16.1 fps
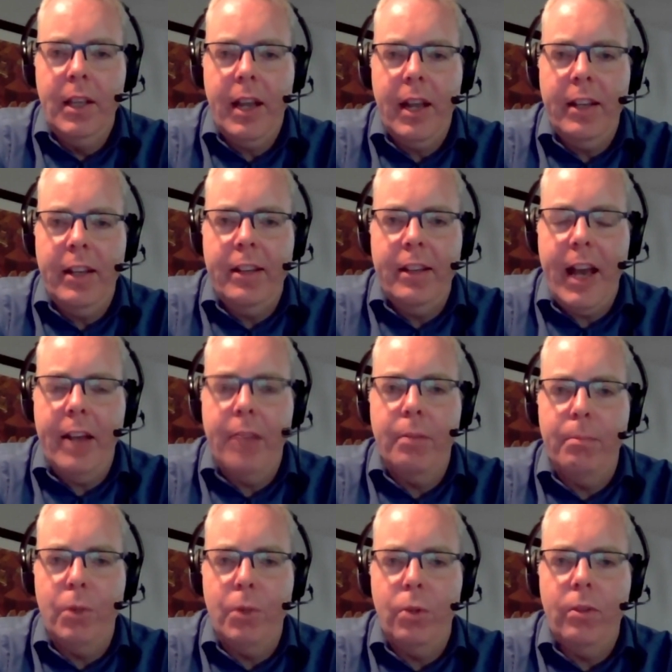and it had
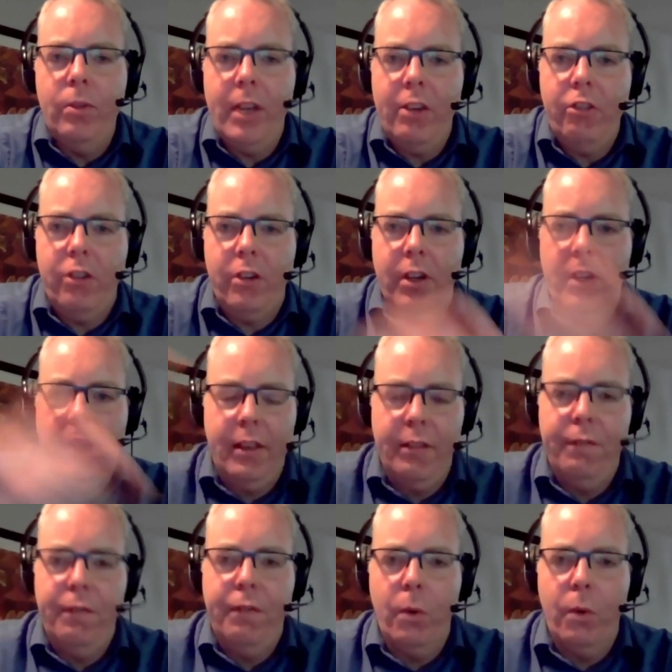a mutation at
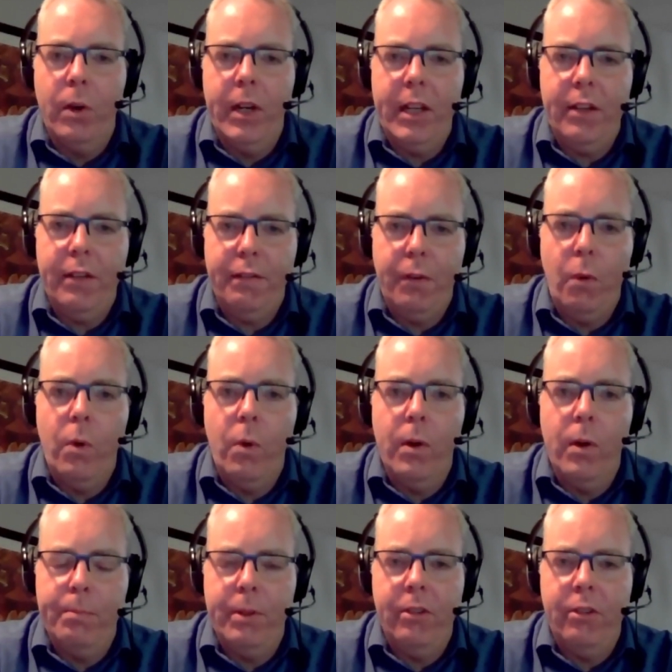the
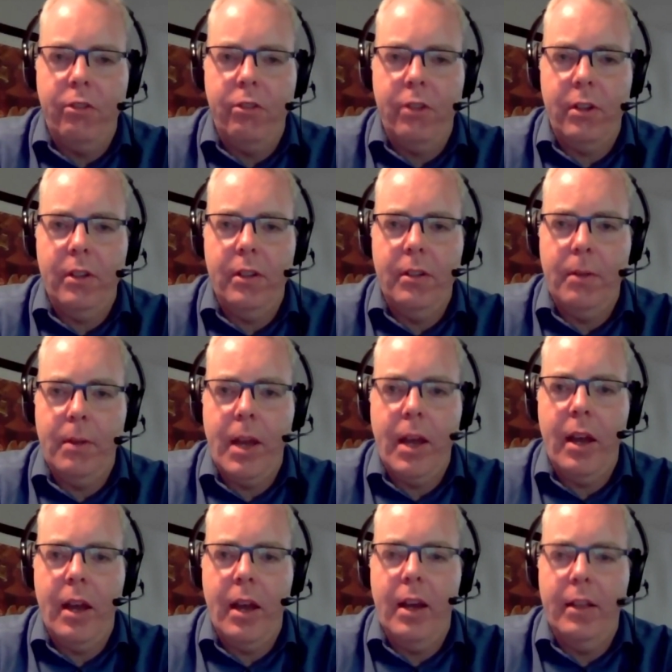484 position,
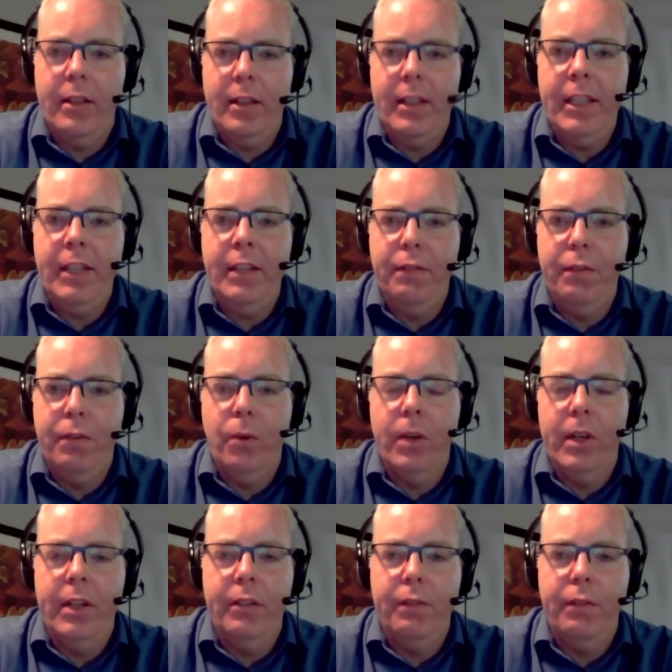uh, the
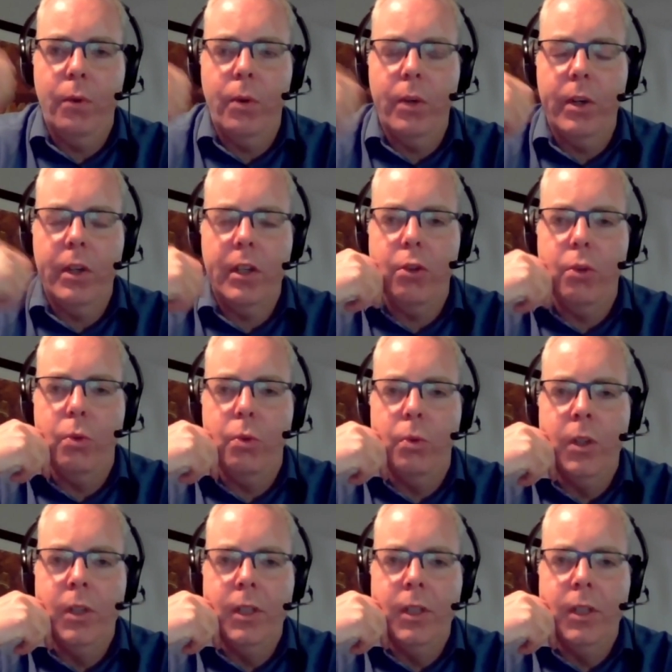E484Q,